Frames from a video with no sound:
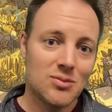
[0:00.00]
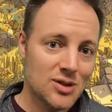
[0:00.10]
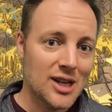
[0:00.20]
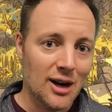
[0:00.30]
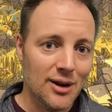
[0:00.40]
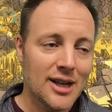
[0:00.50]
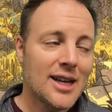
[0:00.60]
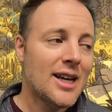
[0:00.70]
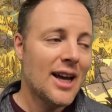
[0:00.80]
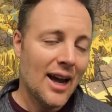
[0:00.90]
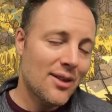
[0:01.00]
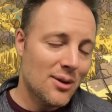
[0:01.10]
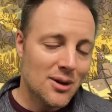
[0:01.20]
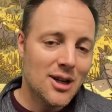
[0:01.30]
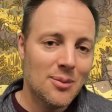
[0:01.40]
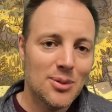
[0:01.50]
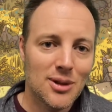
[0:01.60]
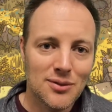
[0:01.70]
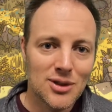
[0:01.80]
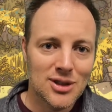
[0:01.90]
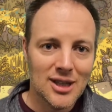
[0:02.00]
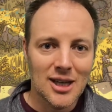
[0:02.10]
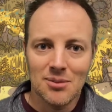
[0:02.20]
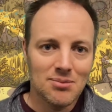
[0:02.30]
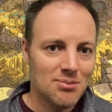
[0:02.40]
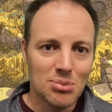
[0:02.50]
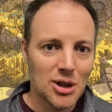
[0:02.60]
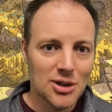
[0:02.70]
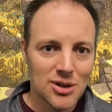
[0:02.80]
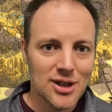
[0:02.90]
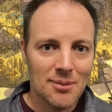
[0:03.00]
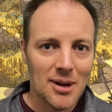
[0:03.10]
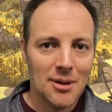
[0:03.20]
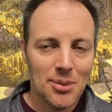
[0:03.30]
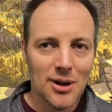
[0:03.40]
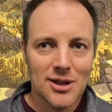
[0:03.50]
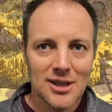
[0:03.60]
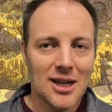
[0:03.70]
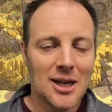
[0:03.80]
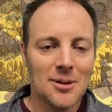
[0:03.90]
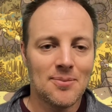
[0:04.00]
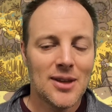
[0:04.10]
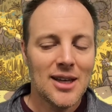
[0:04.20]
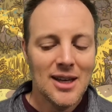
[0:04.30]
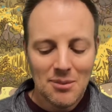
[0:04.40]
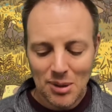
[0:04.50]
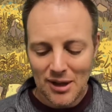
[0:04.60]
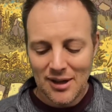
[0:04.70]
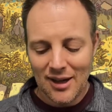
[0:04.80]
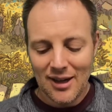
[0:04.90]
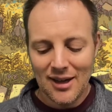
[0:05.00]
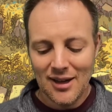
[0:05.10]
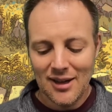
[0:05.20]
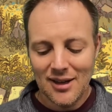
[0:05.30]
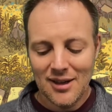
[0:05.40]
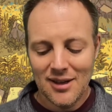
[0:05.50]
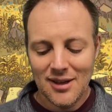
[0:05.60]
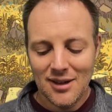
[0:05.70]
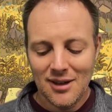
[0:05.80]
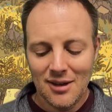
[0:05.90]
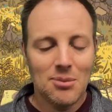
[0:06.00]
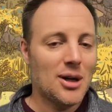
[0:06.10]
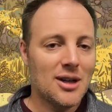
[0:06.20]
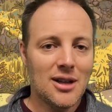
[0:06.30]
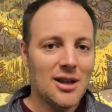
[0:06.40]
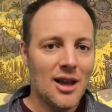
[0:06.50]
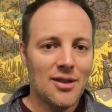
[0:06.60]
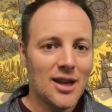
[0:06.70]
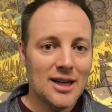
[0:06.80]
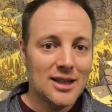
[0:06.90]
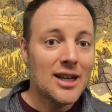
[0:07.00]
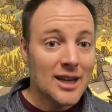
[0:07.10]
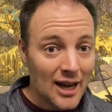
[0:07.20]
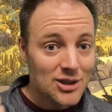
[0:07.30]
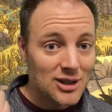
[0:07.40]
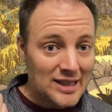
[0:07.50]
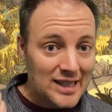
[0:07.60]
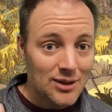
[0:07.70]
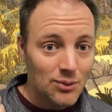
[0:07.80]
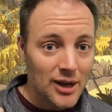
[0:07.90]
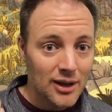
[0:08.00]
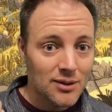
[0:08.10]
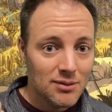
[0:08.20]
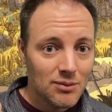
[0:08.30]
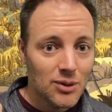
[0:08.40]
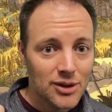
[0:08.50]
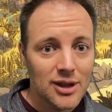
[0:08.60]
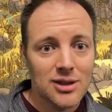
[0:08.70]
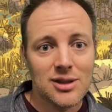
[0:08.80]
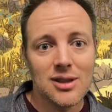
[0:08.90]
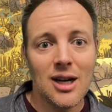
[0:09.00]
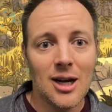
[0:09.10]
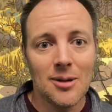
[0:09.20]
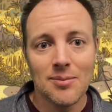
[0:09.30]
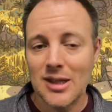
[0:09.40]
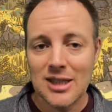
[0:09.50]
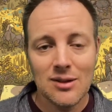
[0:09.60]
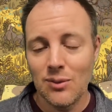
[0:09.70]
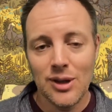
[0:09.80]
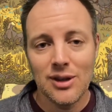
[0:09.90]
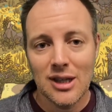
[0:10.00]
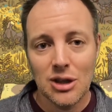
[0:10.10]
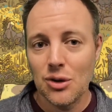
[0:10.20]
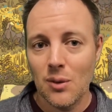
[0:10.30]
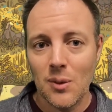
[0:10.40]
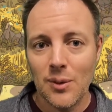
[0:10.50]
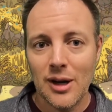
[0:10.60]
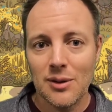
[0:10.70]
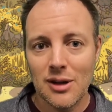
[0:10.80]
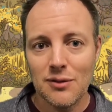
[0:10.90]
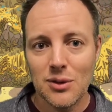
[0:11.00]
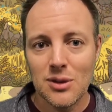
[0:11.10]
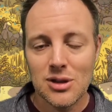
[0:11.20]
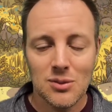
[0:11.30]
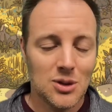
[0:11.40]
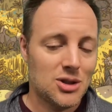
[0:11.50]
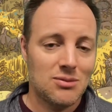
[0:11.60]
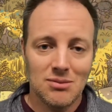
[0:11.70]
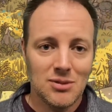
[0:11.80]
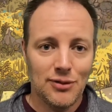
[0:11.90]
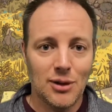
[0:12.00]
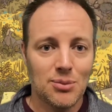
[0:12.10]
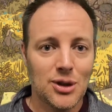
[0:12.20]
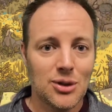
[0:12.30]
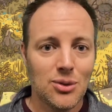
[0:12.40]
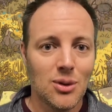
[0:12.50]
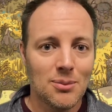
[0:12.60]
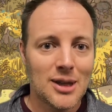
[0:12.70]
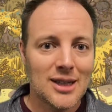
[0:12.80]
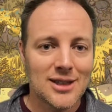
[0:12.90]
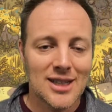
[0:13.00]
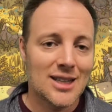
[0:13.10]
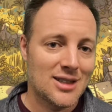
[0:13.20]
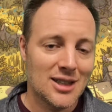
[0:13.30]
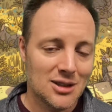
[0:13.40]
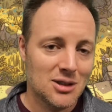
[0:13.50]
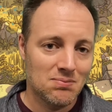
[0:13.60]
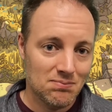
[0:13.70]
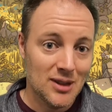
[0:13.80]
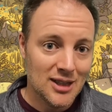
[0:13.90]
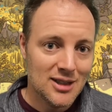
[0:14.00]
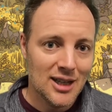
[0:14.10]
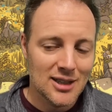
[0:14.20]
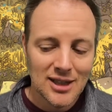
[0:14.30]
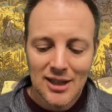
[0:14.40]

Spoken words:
scary, and there were a couple of just like blunders on my part, but it actually did win with this. It didn't win like the normal way with influence, which felt pretty cool because that's like the intent.